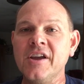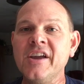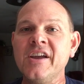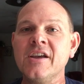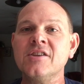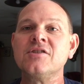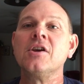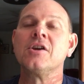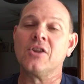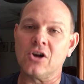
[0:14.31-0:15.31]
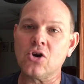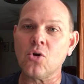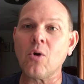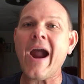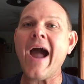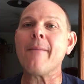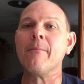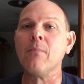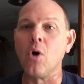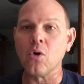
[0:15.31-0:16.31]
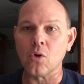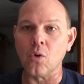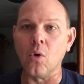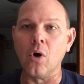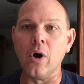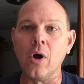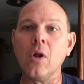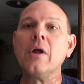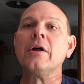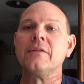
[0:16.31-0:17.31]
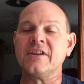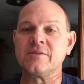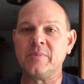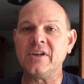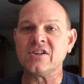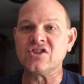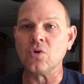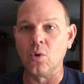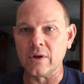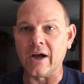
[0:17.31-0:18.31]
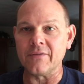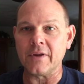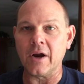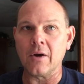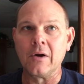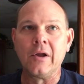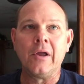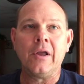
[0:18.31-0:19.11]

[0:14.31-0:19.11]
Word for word: is the crap motor oil that's being sold out there.